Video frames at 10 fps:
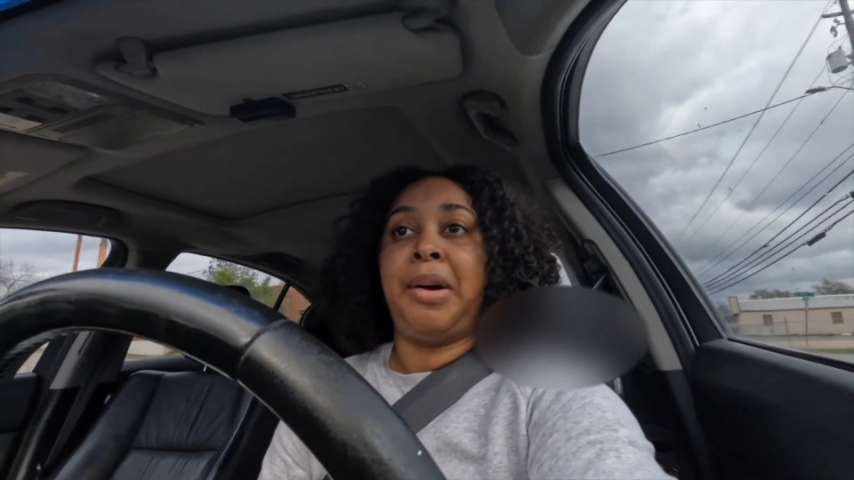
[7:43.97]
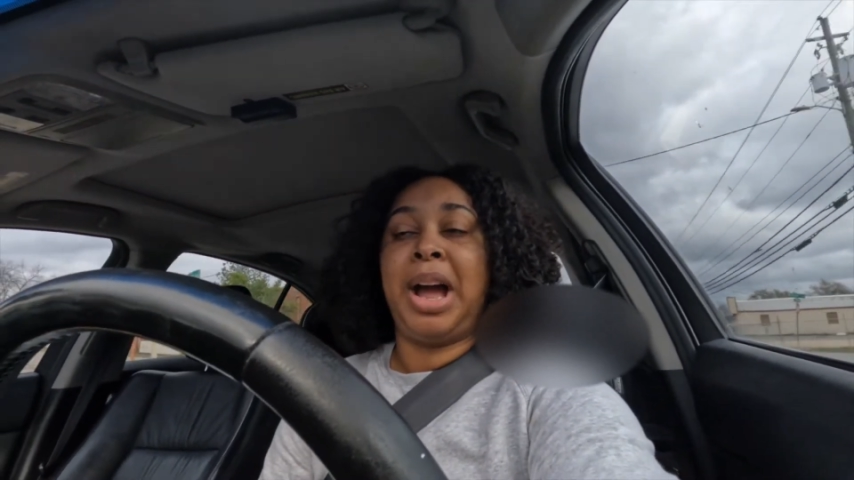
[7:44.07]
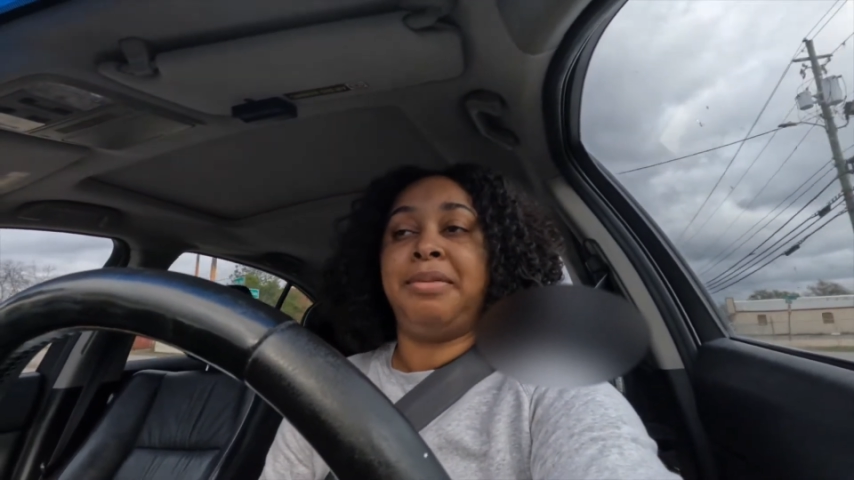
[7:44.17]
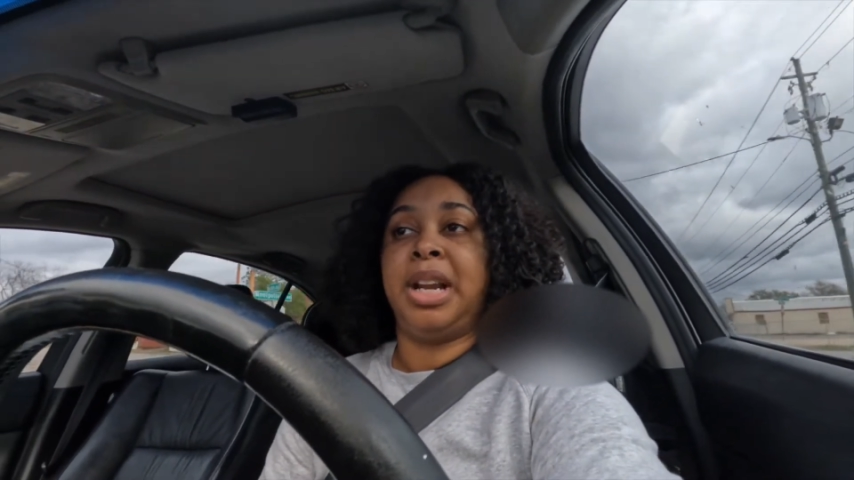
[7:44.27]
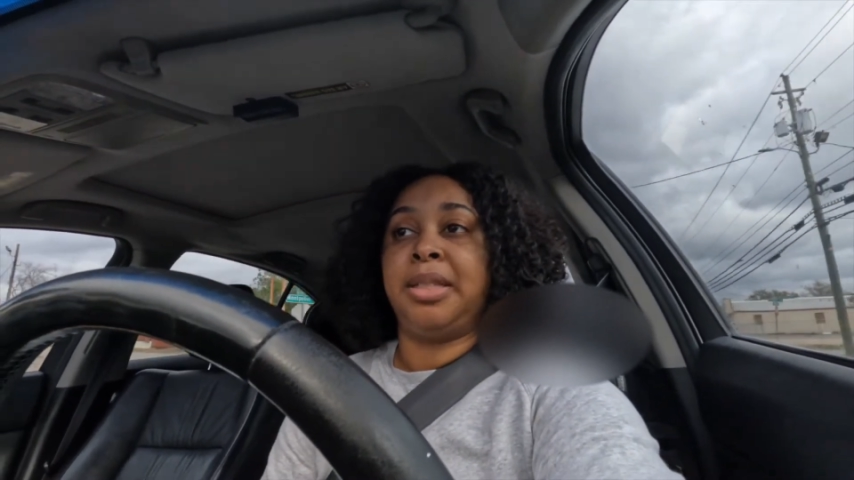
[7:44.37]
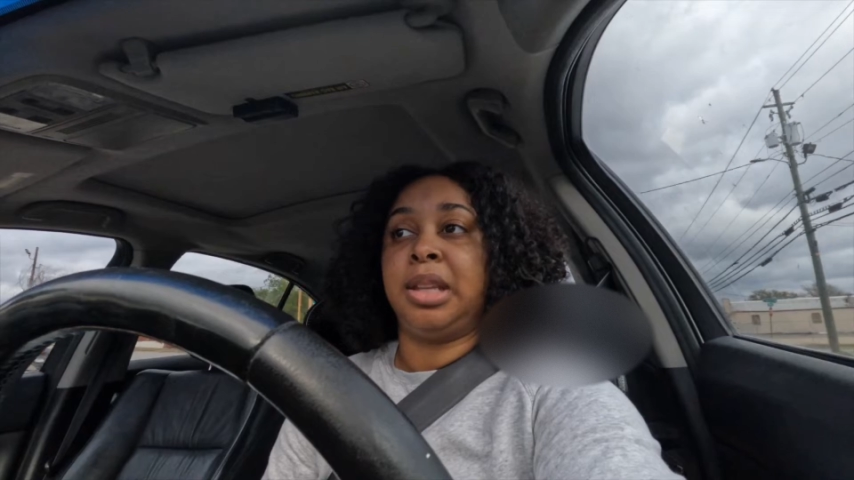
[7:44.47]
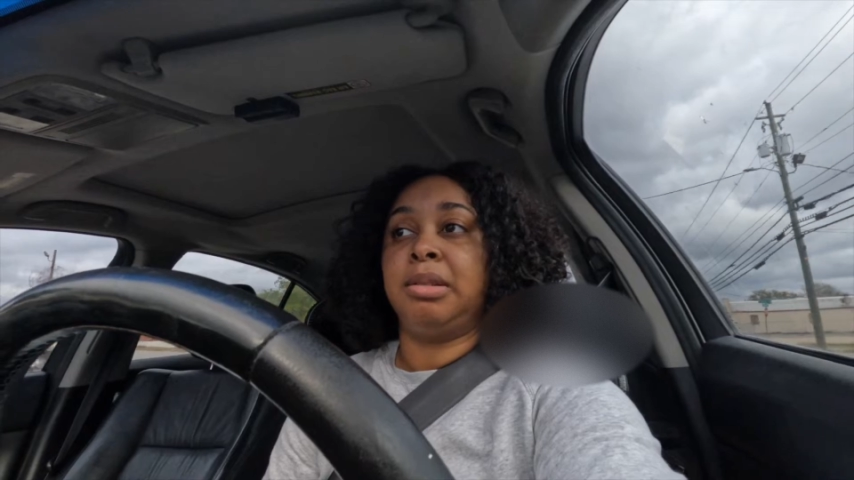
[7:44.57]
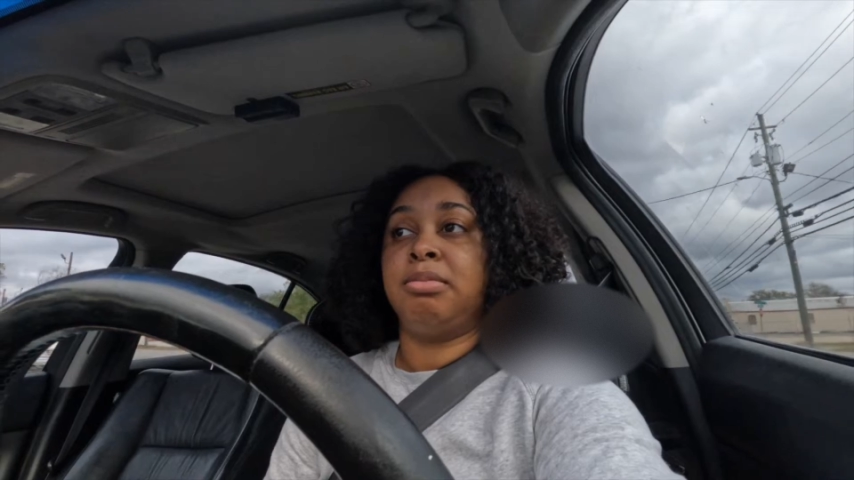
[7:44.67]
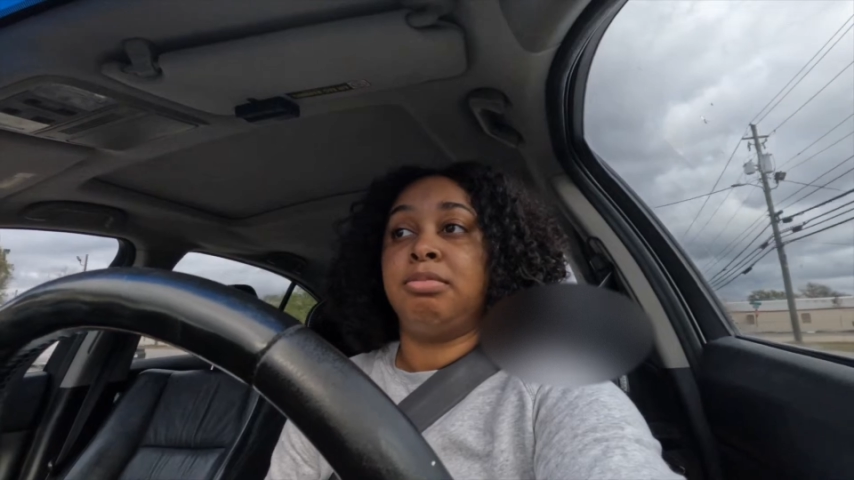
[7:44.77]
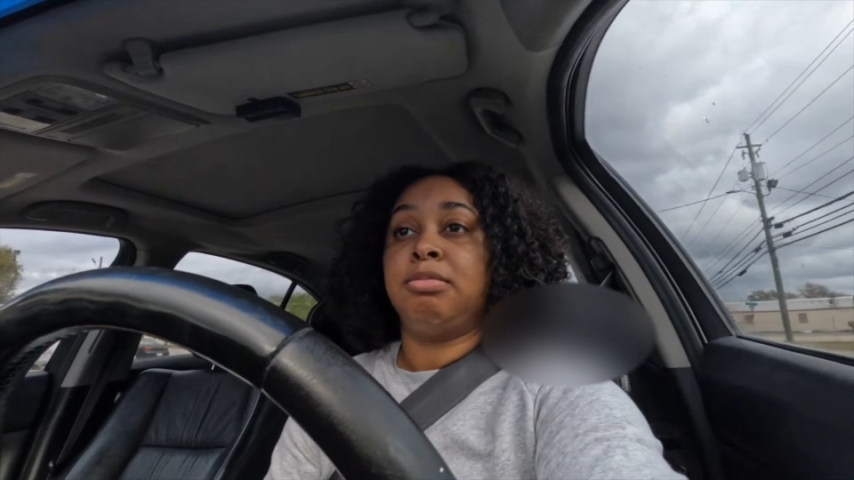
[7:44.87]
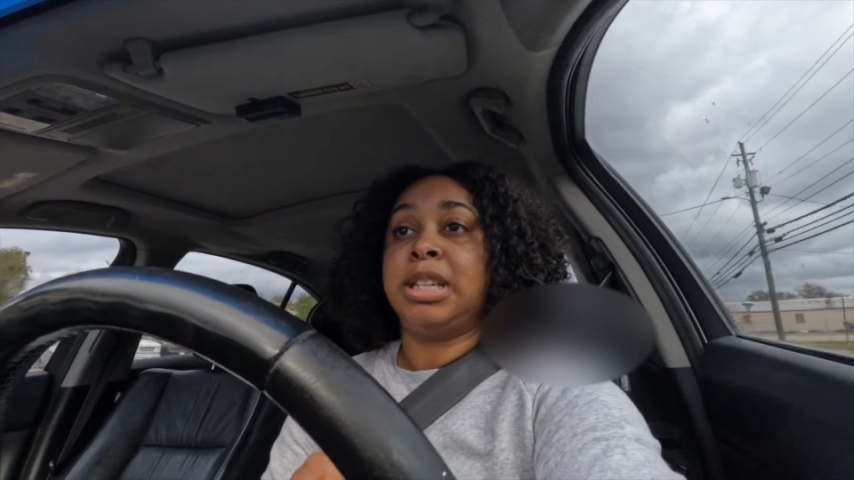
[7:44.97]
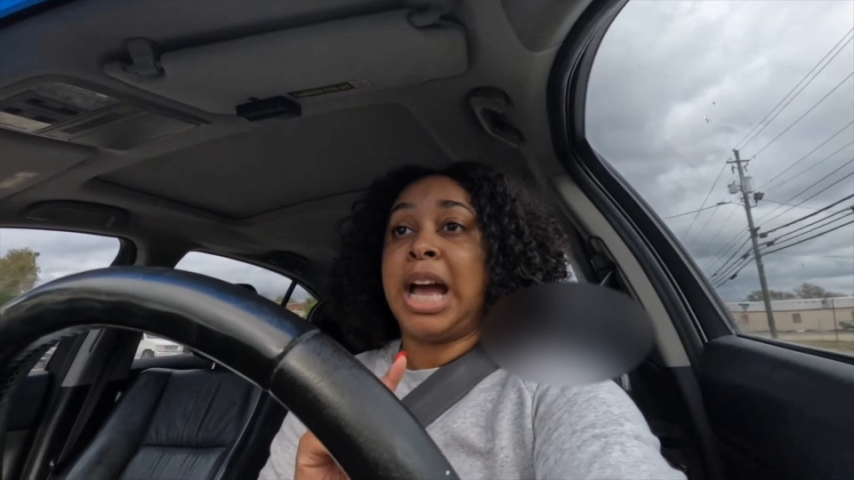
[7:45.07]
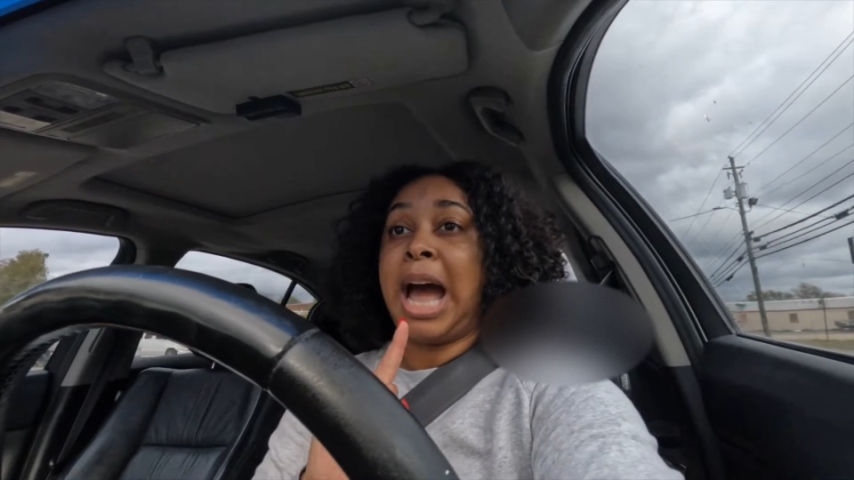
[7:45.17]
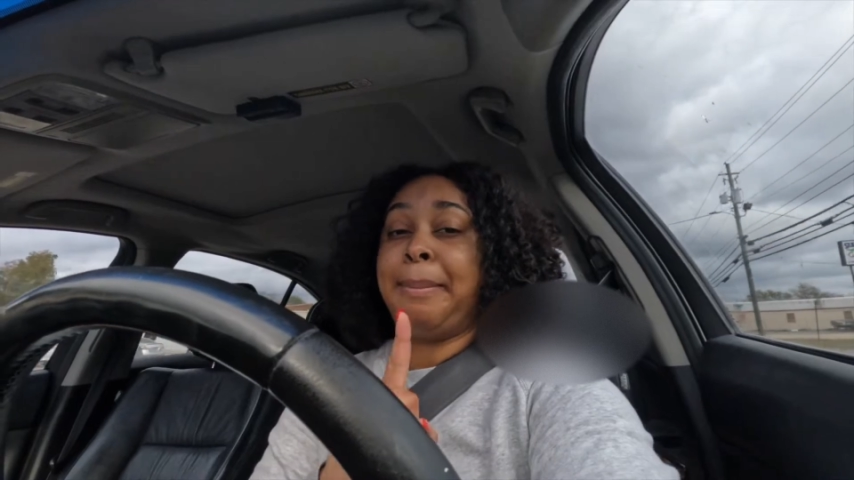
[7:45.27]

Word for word: I don't have nothing.